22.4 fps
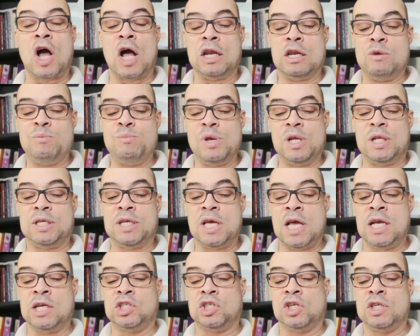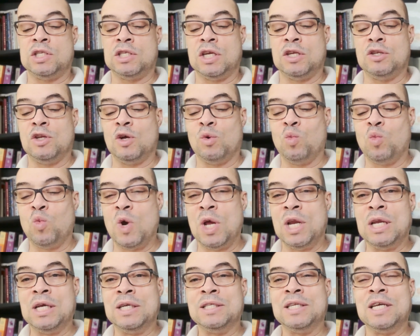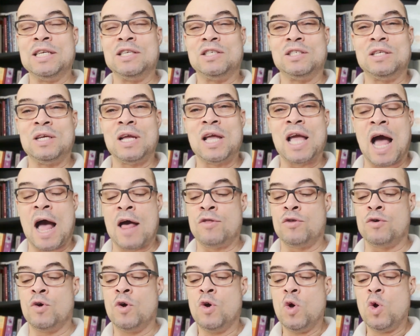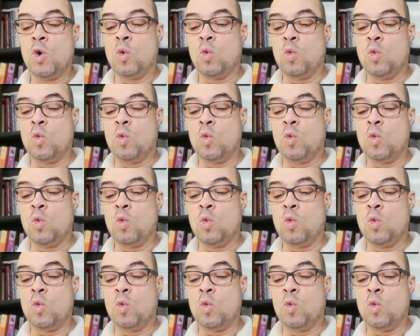our limitations and the willingness to gather